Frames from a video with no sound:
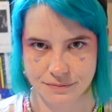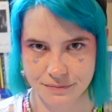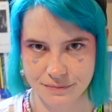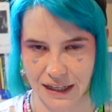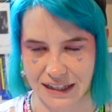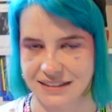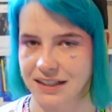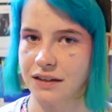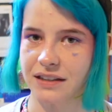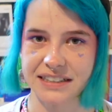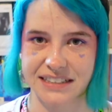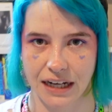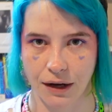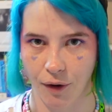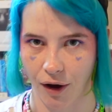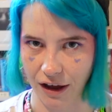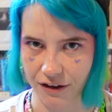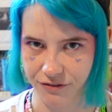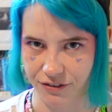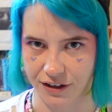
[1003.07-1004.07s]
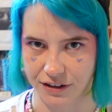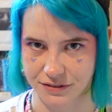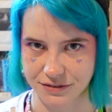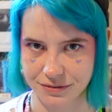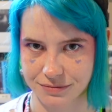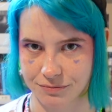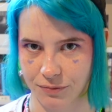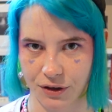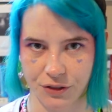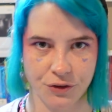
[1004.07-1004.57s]
That's at least how I felt.
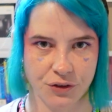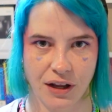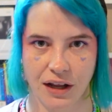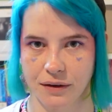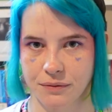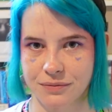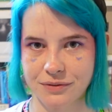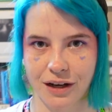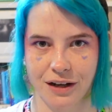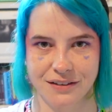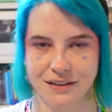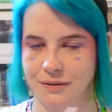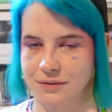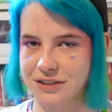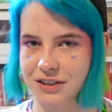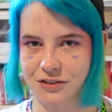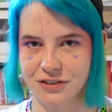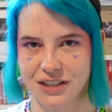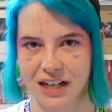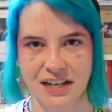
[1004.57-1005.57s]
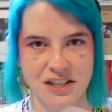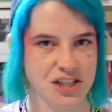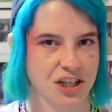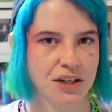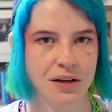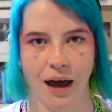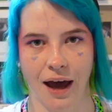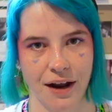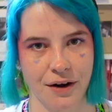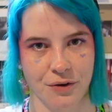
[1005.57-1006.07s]
Whether or not that was their
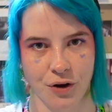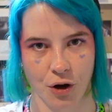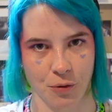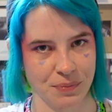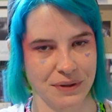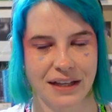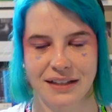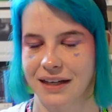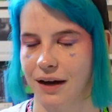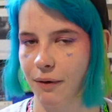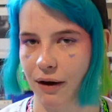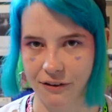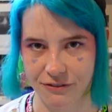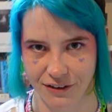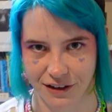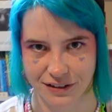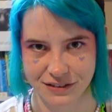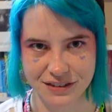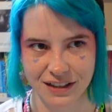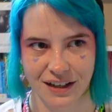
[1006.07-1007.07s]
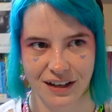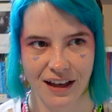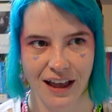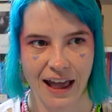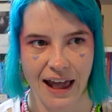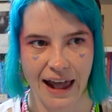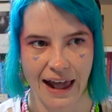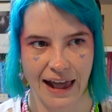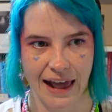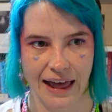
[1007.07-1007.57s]
intention, I don't know, but that's how I felt.
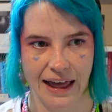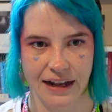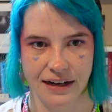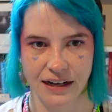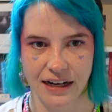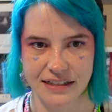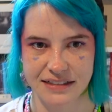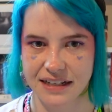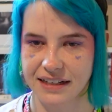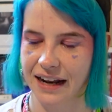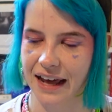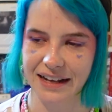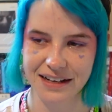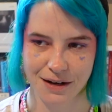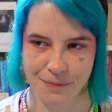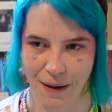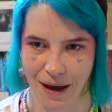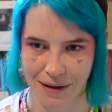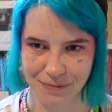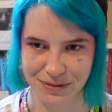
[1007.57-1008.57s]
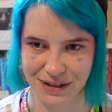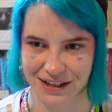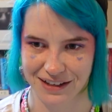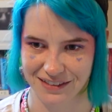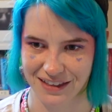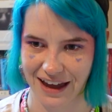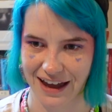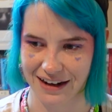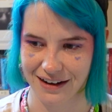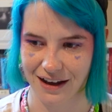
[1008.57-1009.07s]
And it did end up happening
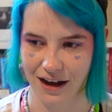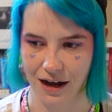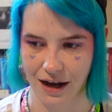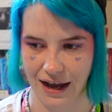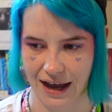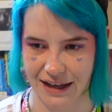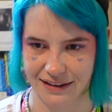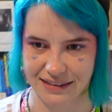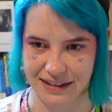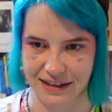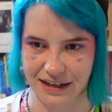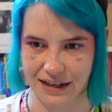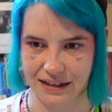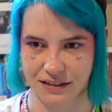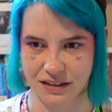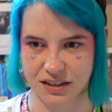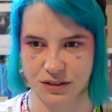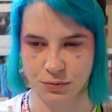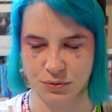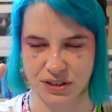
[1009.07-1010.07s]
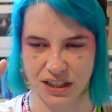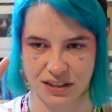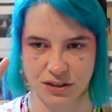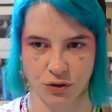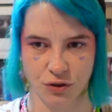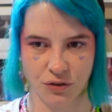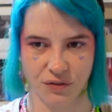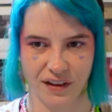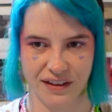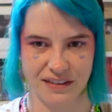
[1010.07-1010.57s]
that at the end, because it was, like,
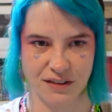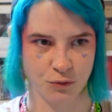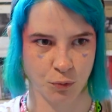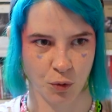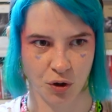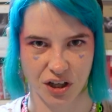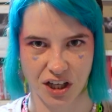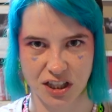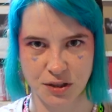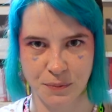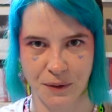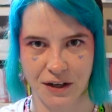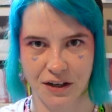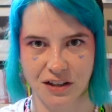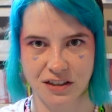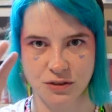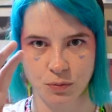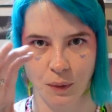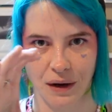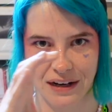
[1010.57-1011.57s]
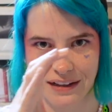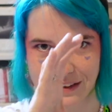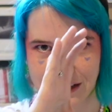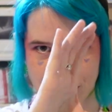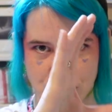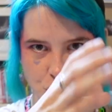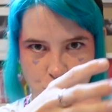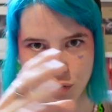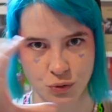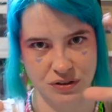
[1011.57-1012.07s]
sort of, like, this work experience went in,
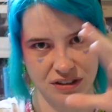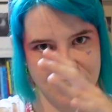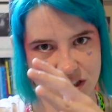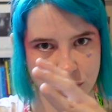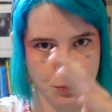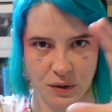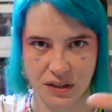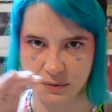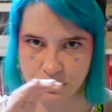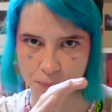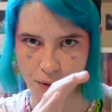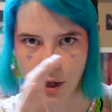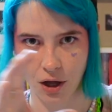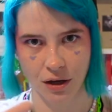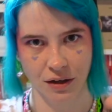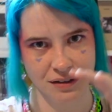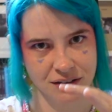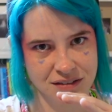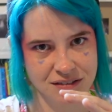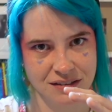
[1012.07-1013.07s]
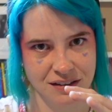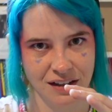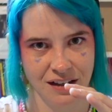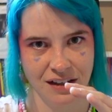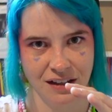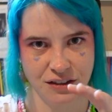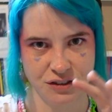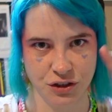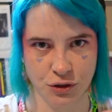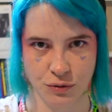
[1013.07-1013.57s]
like, 2 6-week blocks.
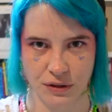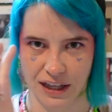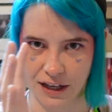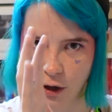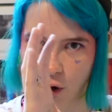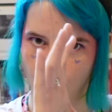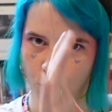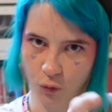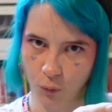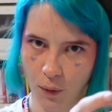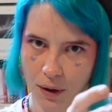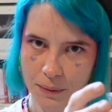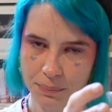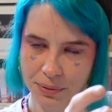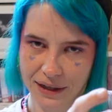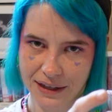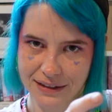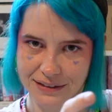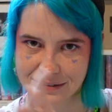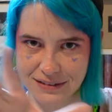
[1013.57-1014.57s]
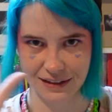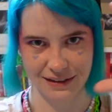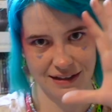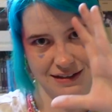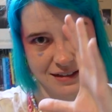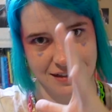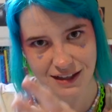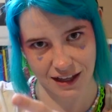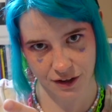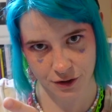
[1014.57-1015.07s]
So you'd, like, go for one place and
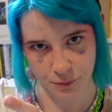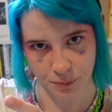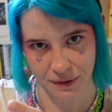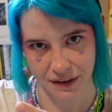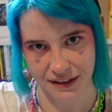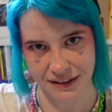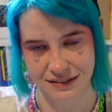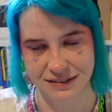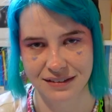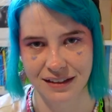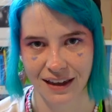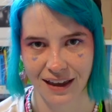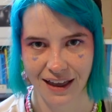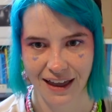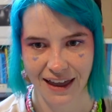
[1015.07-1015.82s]
then to the other place.